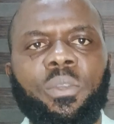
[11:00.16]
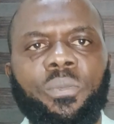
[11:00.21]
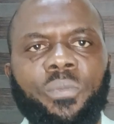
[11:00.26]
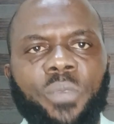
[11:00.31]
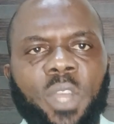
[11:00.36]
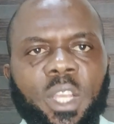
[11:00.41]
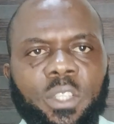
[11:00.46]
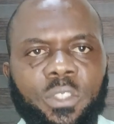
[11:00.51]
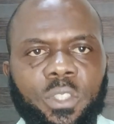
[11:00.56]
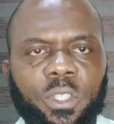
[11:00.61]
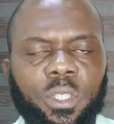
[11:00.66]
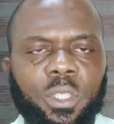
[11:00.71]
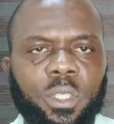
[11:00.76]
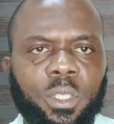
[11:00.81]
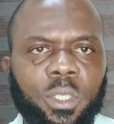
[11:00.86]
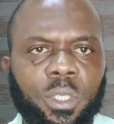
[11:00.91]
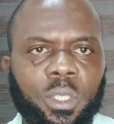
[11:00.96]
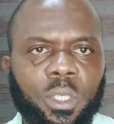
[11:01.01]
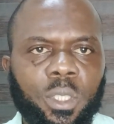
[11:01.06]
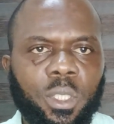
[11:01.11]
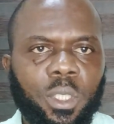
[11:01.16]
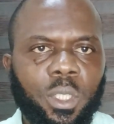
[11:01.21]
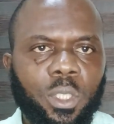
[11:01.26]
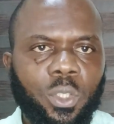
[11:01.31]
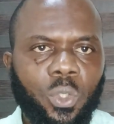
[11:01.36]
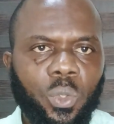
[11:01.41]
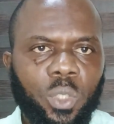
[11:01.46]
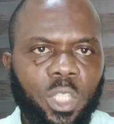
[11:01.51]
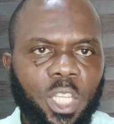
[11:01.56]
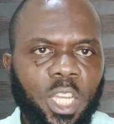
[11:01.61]
the first
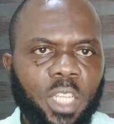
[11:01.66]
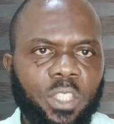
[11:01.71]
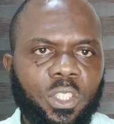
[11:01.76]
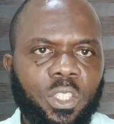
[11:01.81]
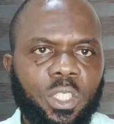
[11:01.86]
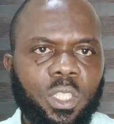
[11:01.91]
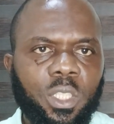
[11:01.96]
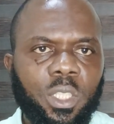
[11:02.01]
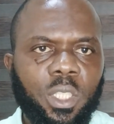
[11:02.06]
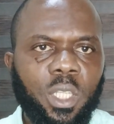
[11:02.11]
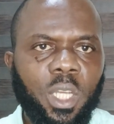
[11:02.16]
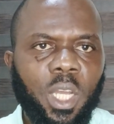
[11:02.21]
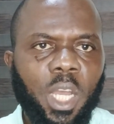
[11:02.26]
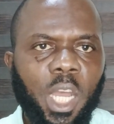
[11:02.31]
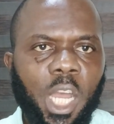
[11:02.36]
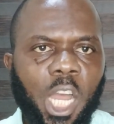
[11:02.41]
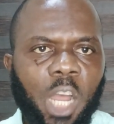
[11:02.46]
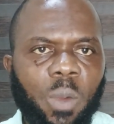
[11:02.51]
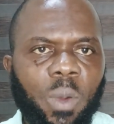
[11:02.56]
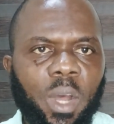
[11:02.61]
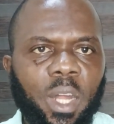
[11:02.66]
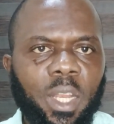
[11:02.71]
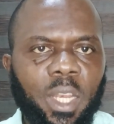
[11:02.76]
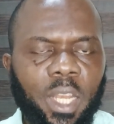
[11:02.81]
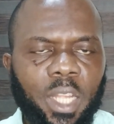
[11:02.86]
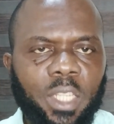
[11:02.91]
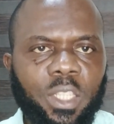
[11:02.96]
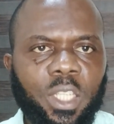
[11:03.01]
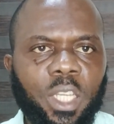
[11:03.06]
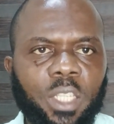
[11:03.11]
to get our
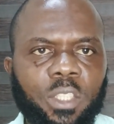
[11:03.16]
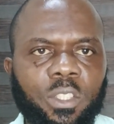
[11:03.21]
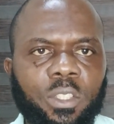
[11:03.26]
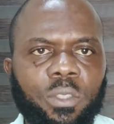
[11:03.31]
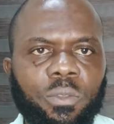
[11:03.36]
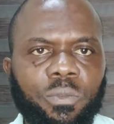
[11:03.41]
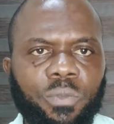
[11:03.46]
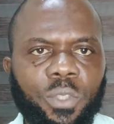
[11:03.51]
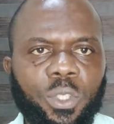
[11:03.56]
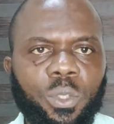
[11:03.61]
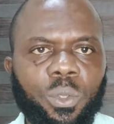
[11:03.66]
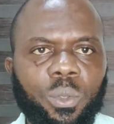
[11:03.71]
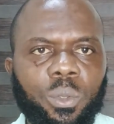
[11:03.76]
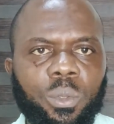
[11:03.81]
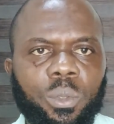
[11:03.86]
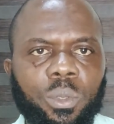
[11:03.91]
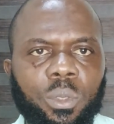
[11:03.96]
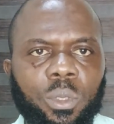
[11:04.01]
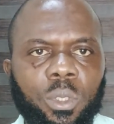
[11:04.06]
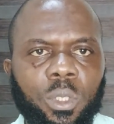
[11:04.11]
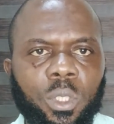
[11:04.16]
latest video.